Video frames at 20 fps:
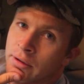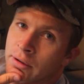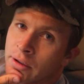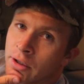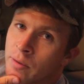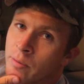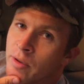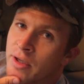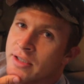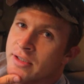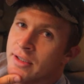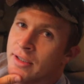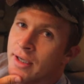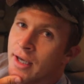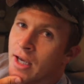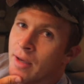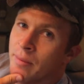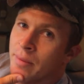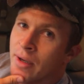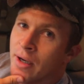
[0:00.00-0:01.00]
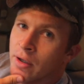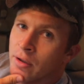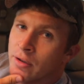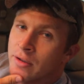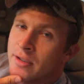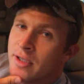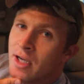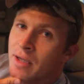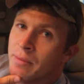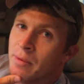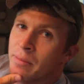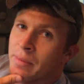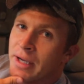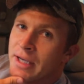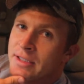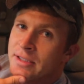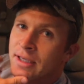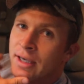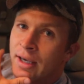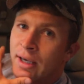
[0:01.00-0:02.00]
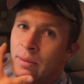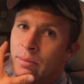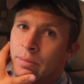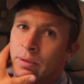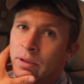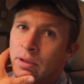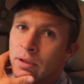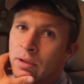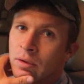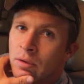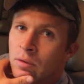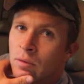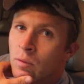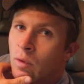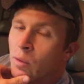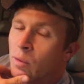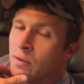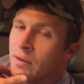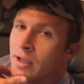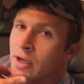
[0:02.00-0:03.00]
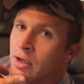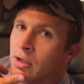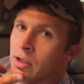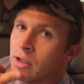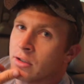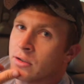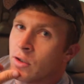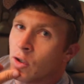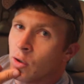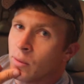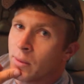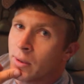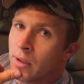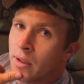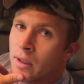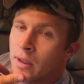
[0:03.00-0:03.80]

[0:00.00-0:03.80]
a good place to camp out or set up a base camp while we're there in October.